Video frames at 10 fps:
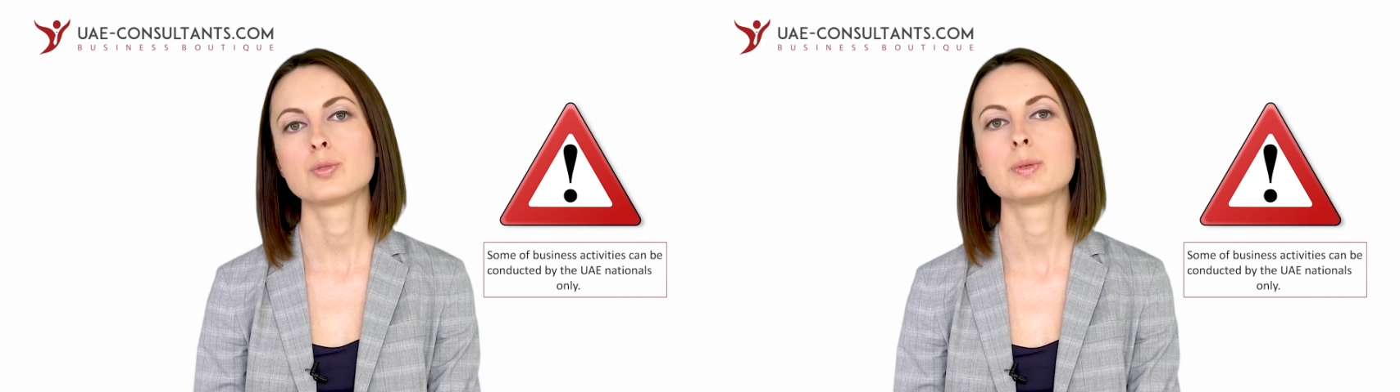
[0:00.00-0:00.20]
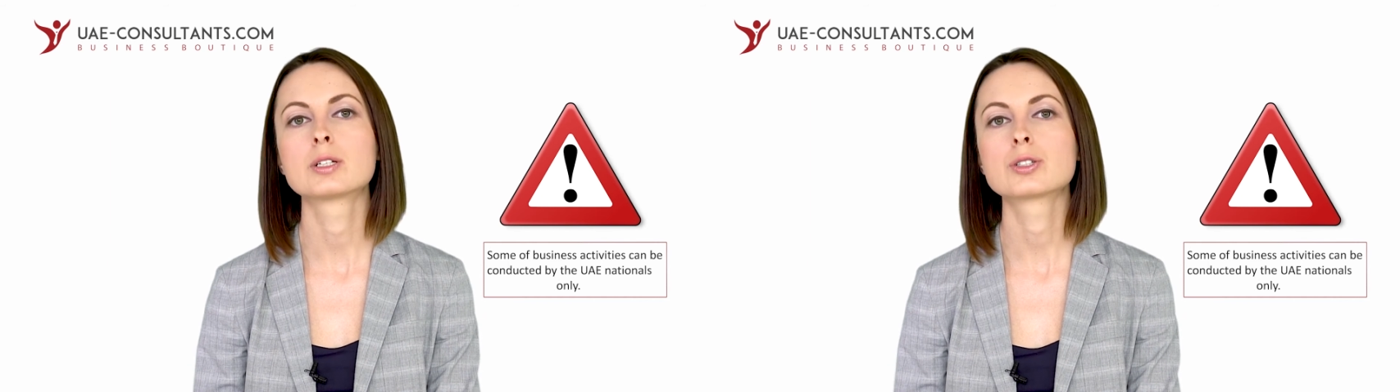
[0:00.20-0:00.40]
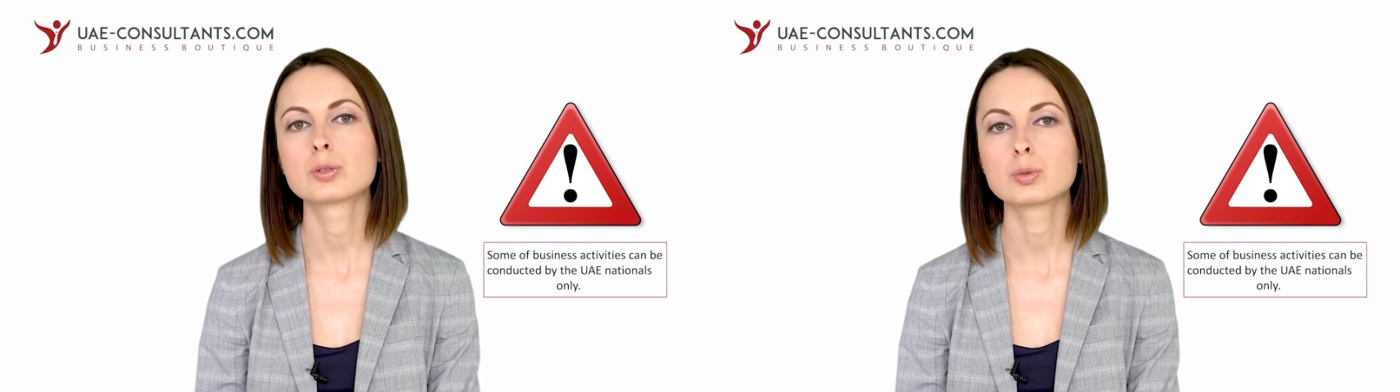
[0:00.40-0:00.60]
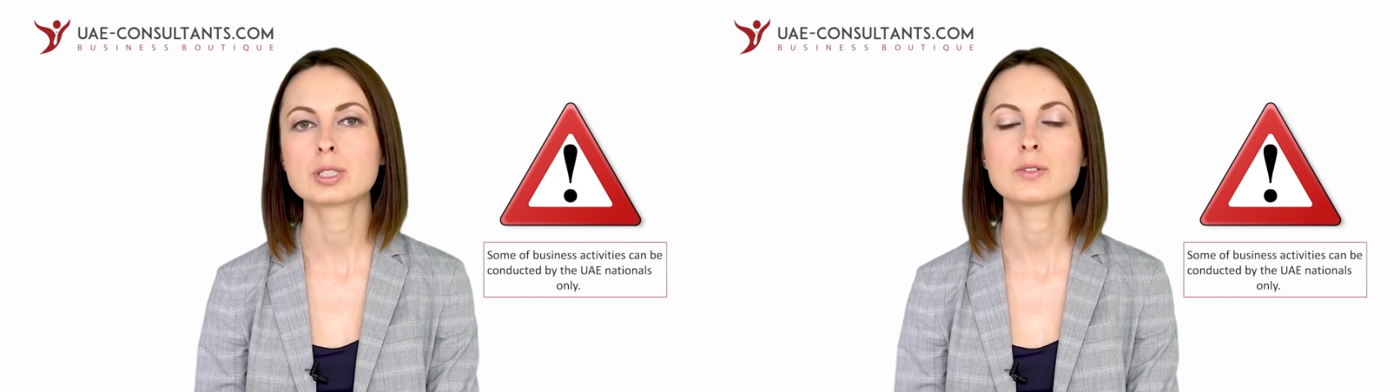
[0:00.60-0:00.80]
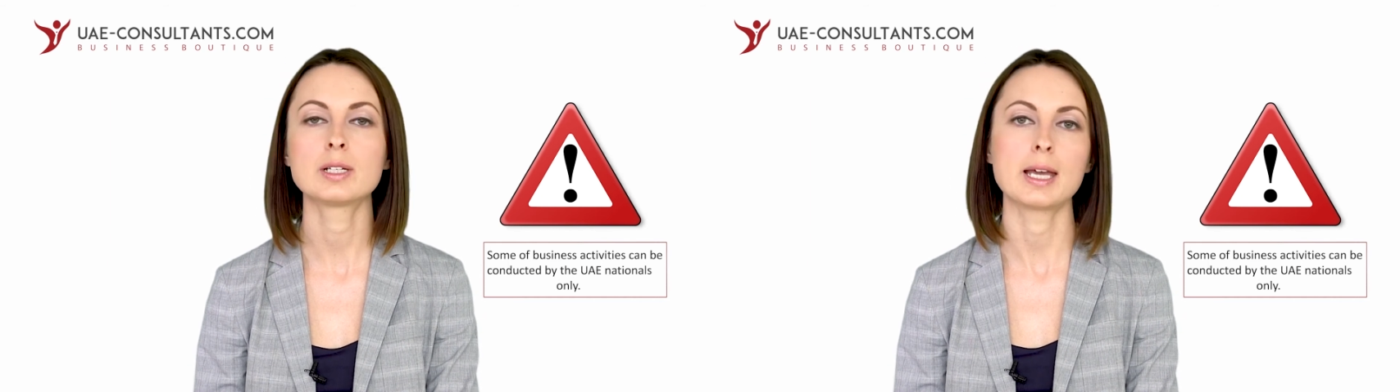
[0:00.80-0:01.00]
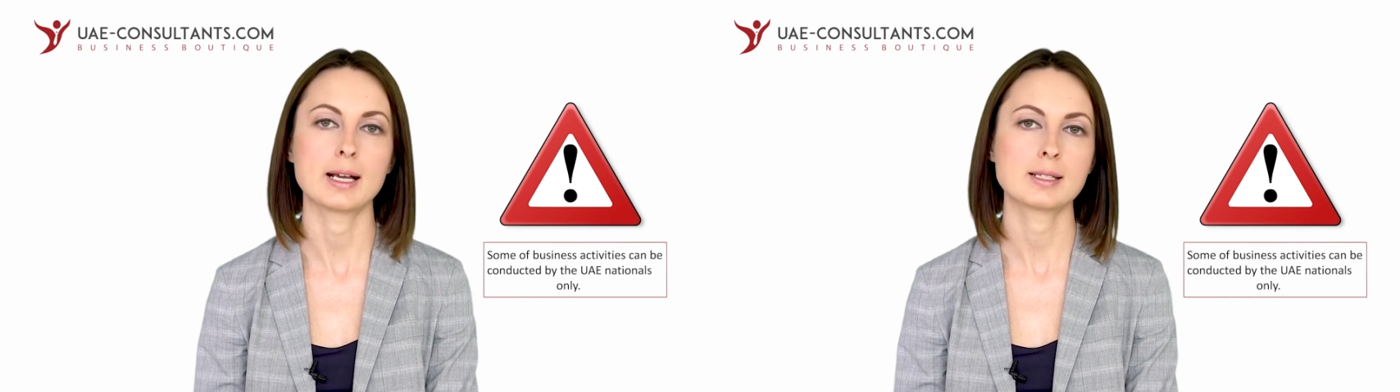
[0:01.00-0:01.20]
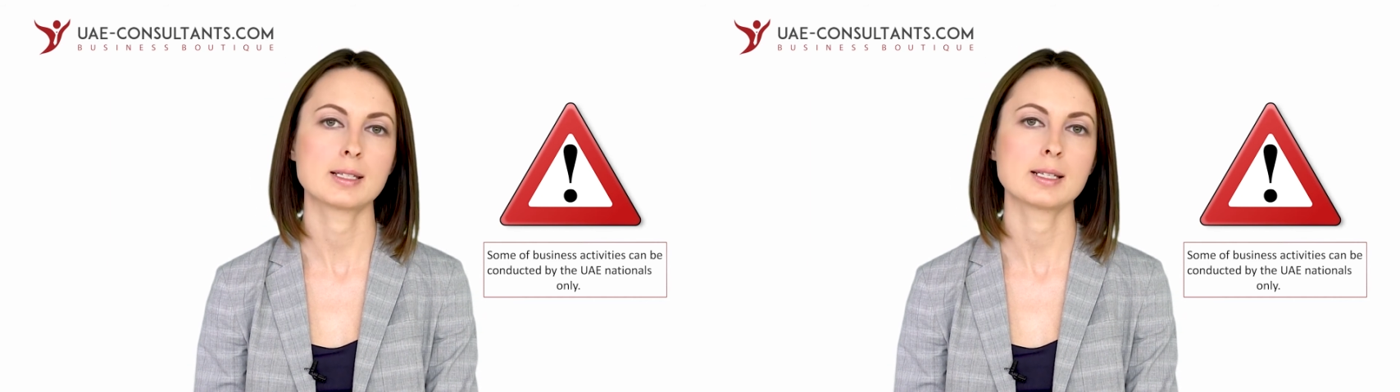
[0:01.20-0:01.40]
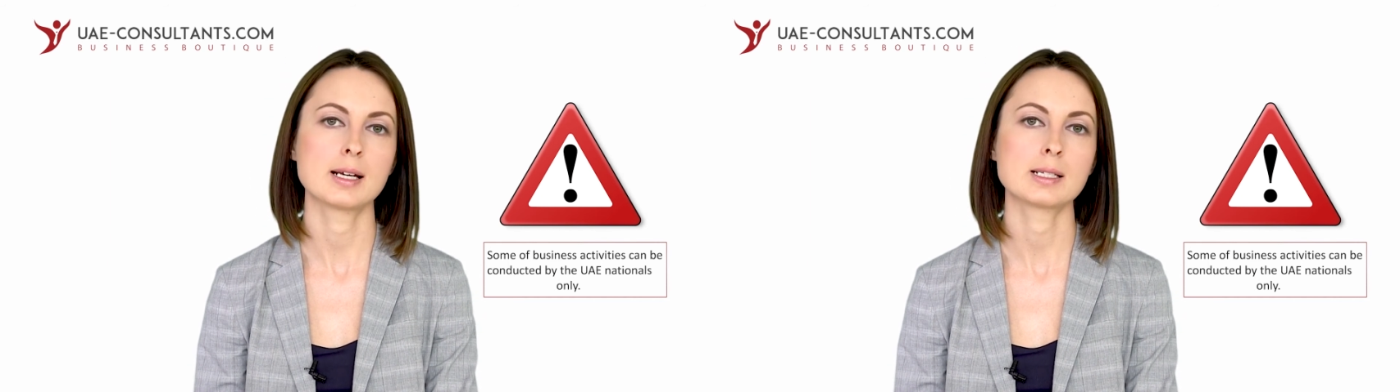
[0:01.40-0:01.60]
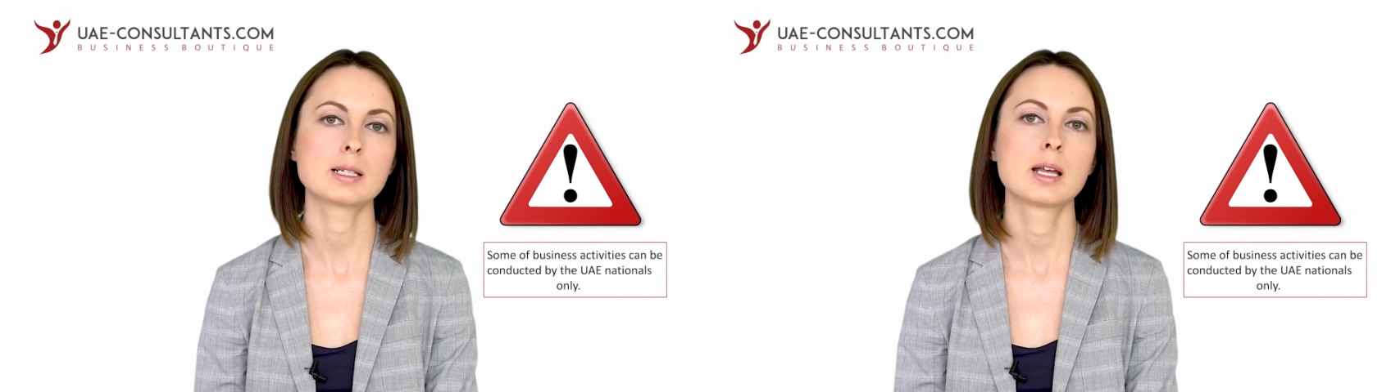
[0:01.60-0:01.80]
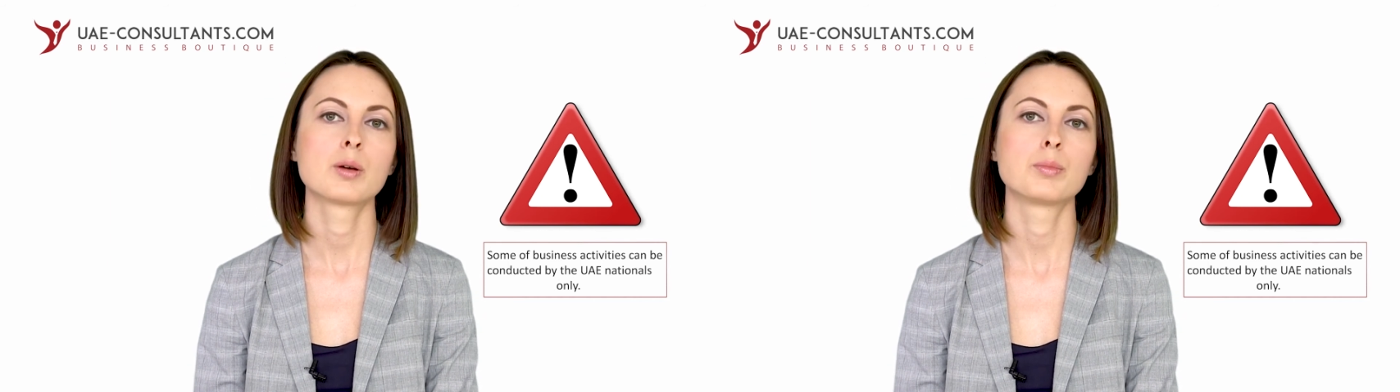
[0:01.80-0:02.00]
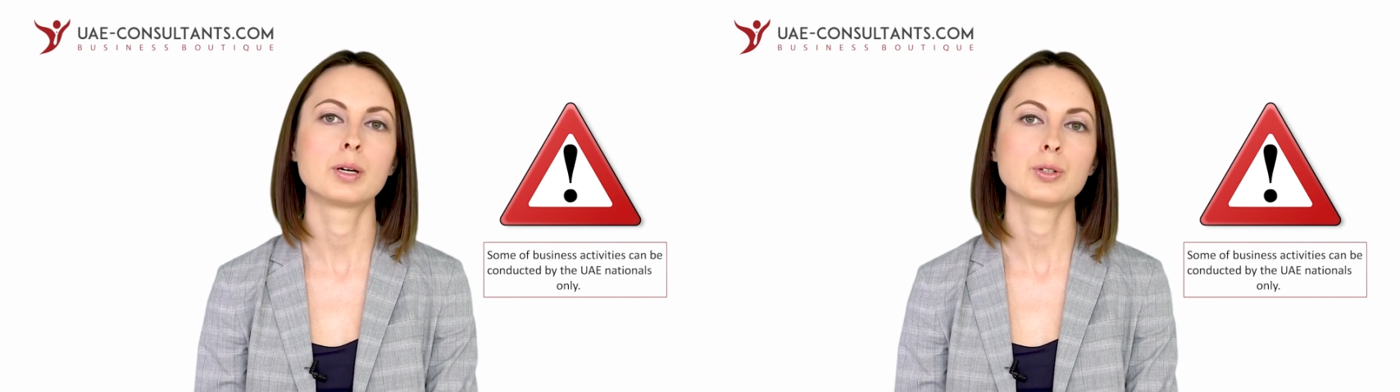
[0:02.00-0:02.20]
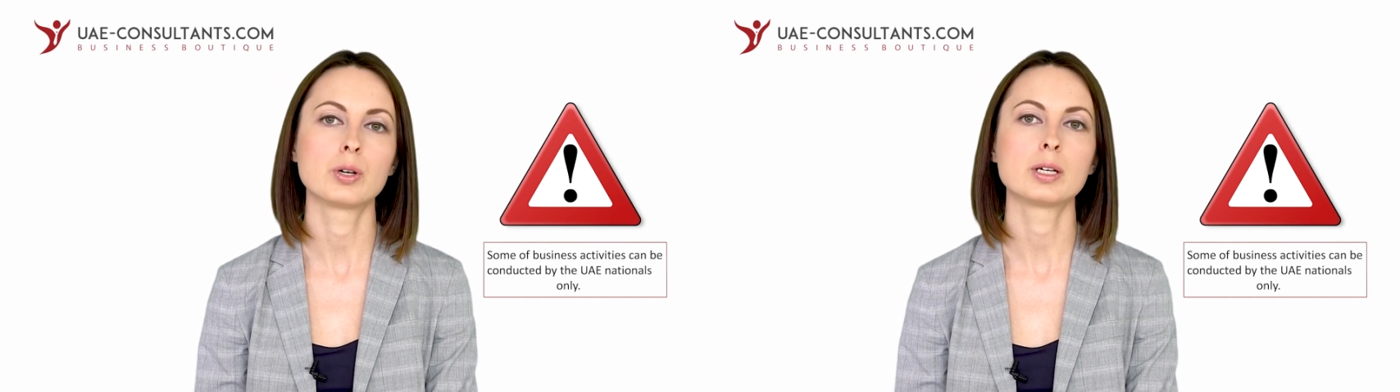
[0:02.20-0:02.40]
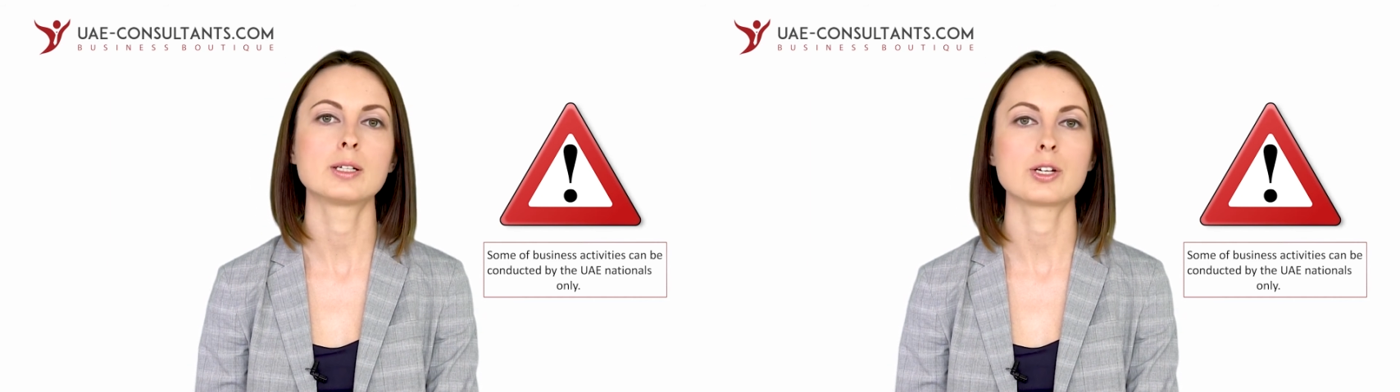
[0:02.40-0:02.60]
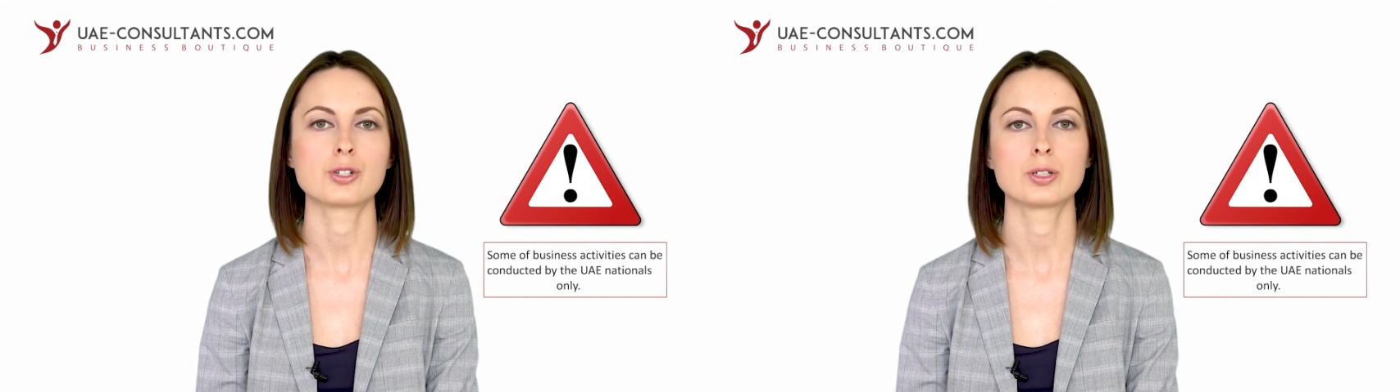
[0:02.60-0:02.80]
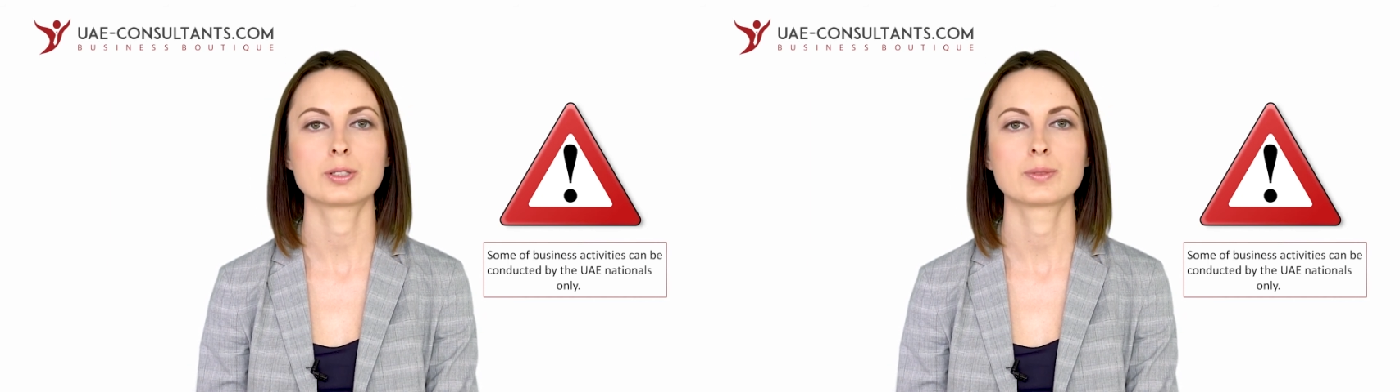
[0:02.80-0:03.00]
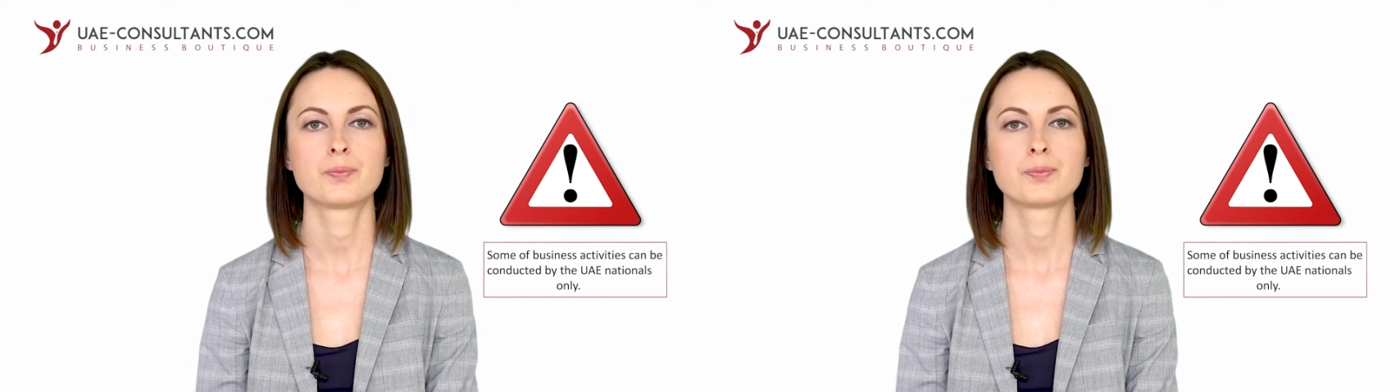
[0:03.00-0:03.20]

to be exclusively exercised by UAE nationals.